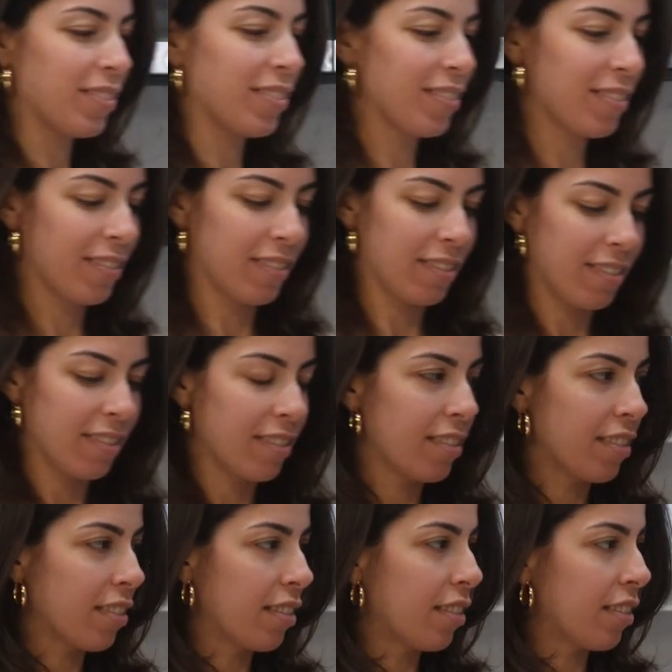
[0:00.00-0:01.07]

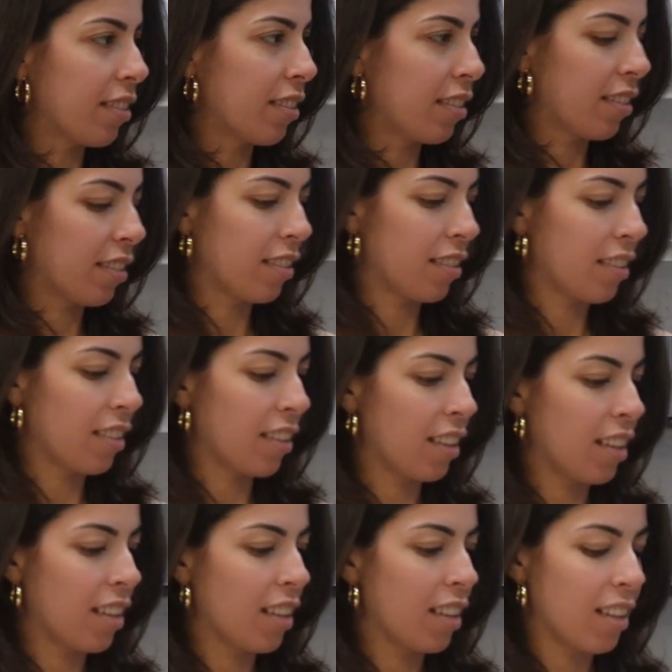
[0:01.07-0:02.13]

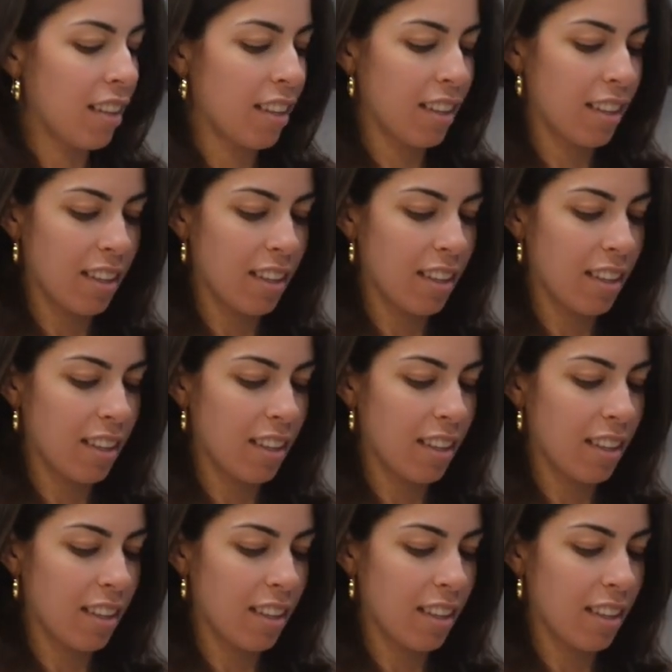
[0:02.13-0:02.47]
This person isn't speaking.